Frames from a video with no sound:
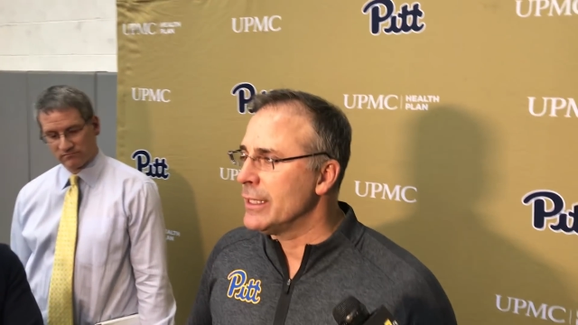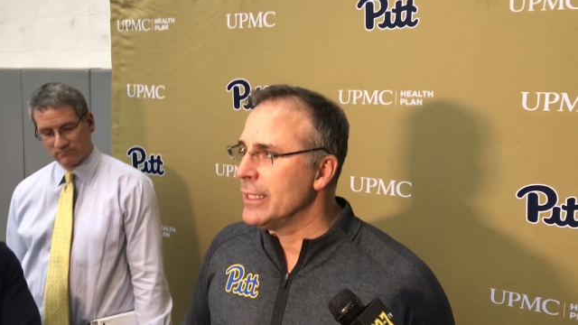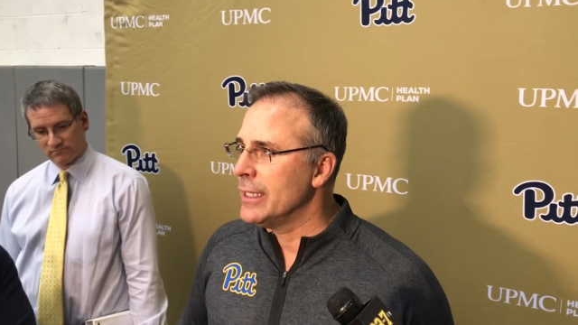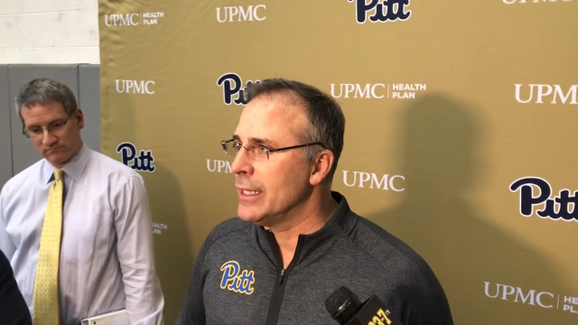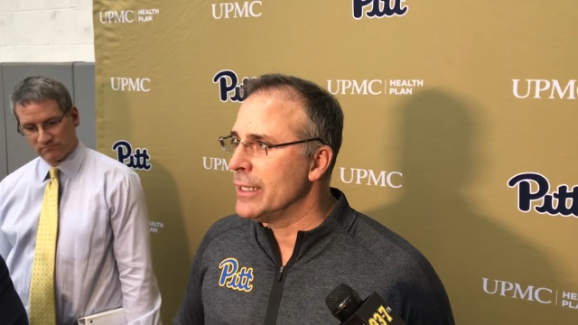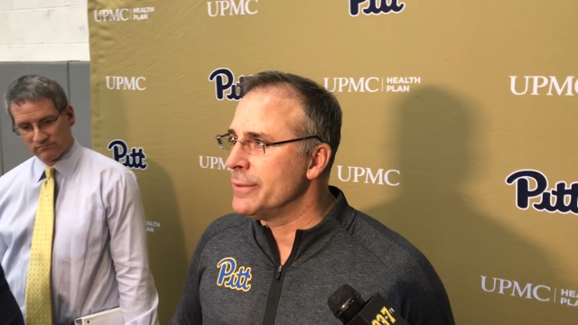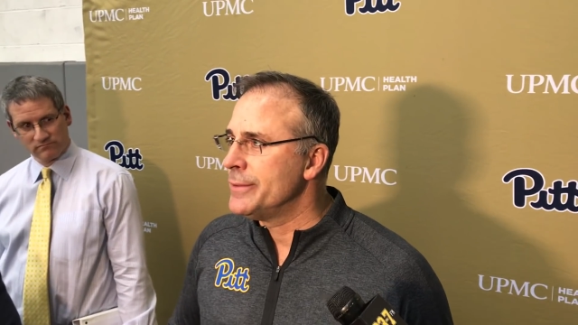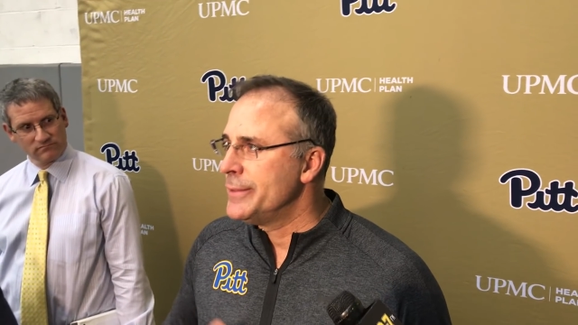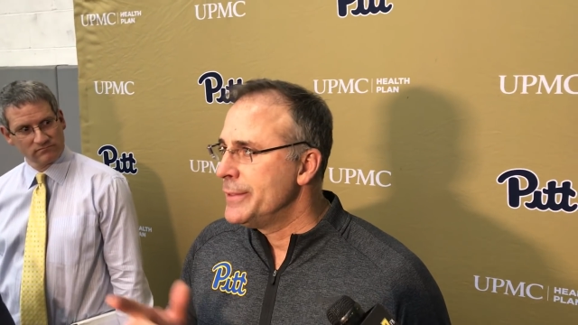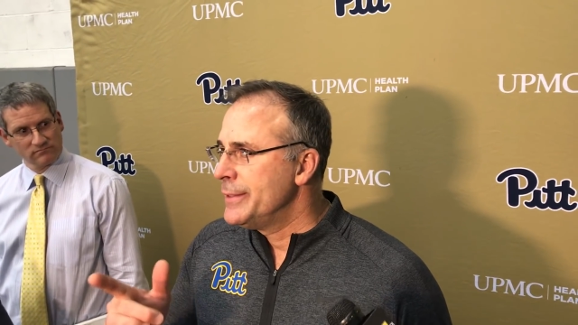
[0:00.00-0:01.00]

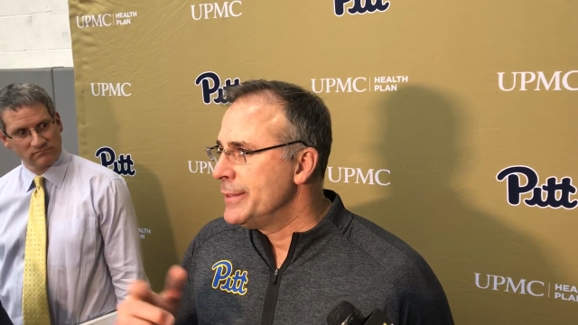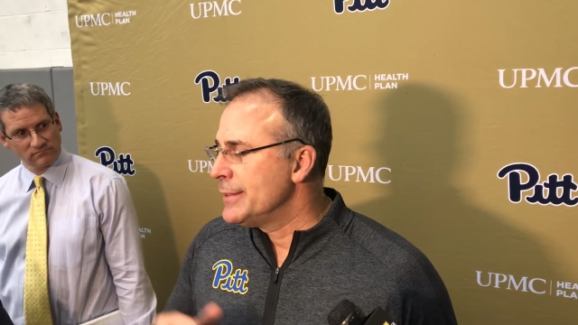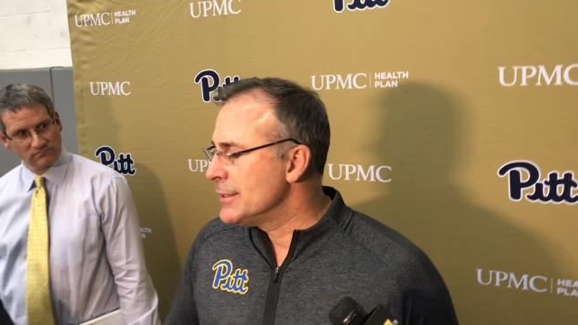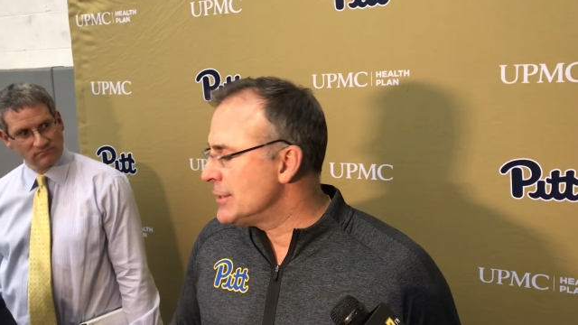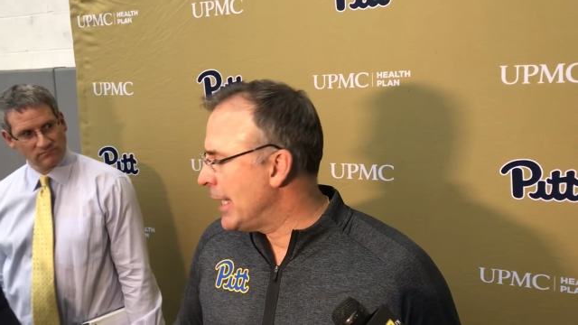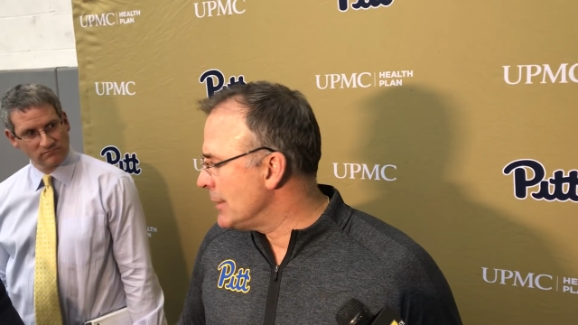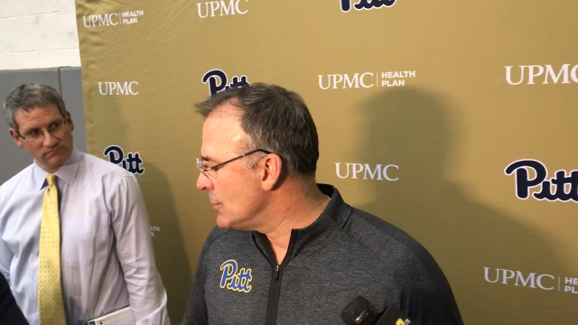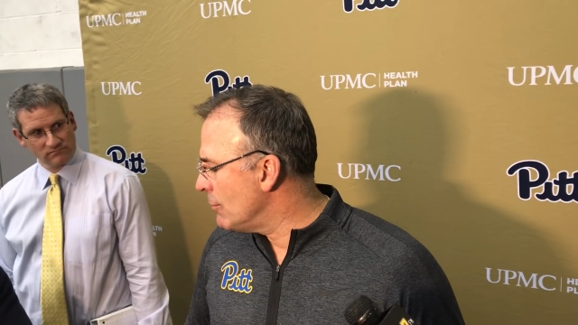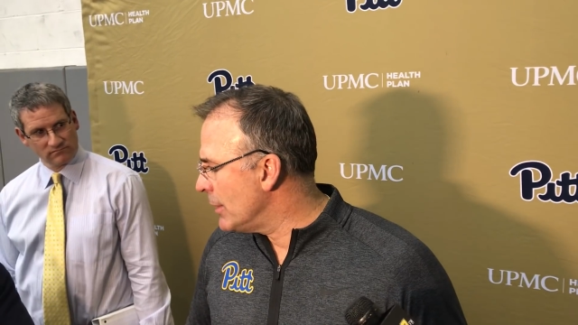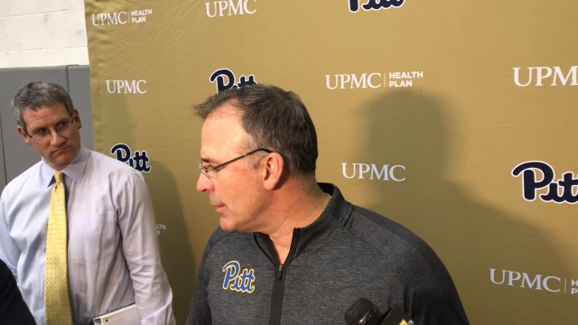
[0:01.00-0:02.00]
Speaker 1: the
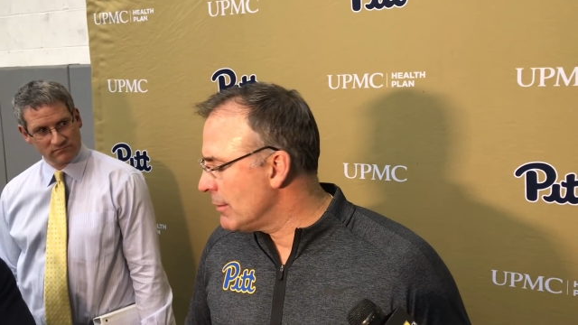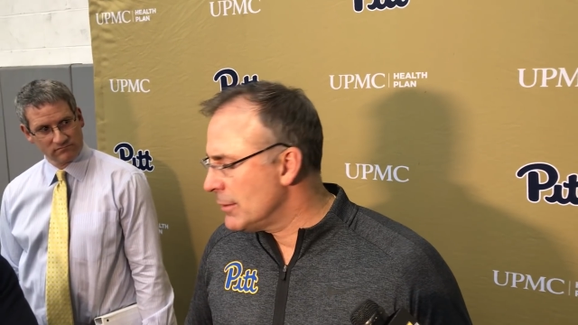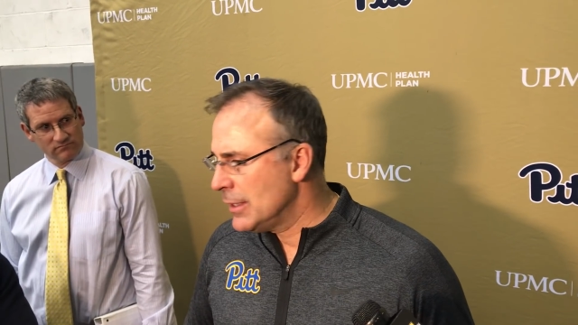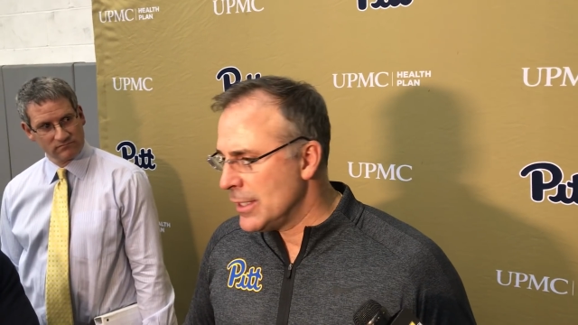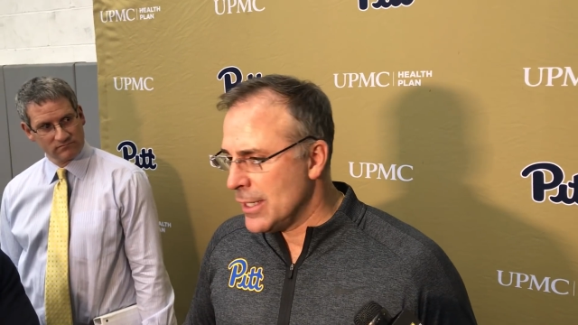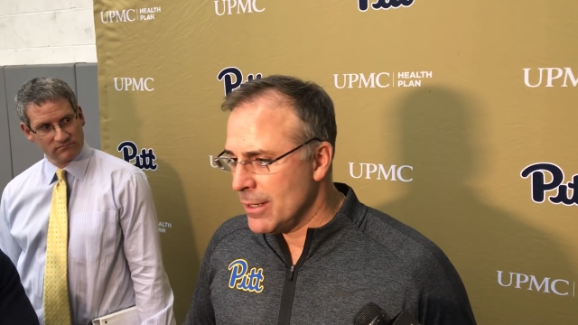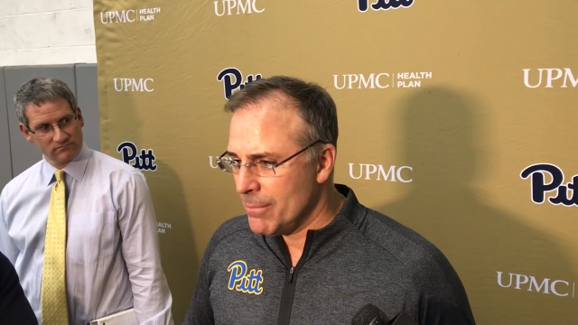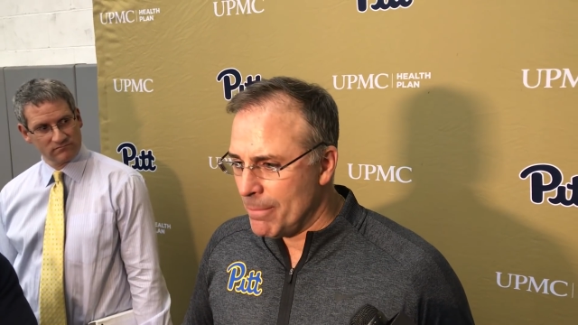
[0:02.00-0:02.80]
stands over there,